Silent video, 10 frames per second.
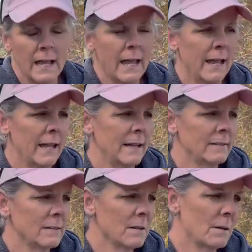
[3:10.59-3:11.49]

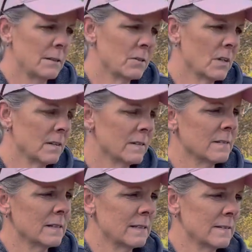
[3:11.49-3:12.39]
And so
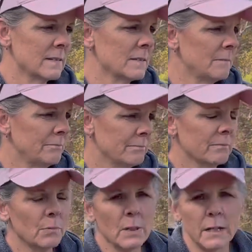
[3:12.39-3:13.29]
it's
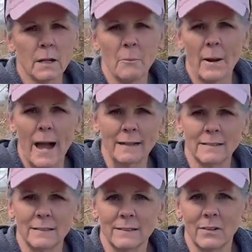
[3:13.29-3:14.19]
pretty
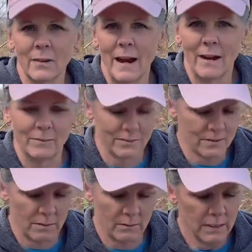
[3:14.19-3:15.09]
compacted ground.
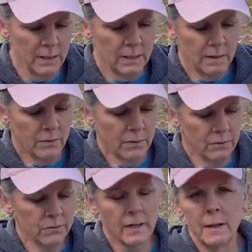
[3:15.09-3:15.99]
So
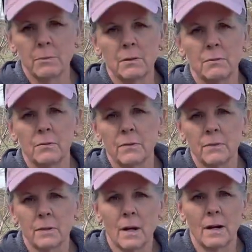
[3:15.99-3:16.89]
those types of
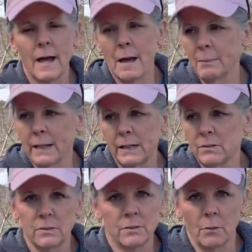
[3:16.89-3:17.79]

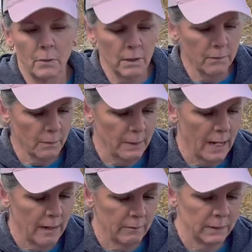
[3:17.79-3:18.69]
applications don't work for
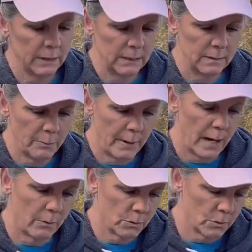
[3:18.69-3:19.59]
me. I really need the
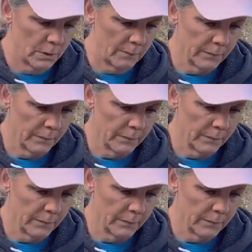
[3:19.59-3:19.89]
power drill.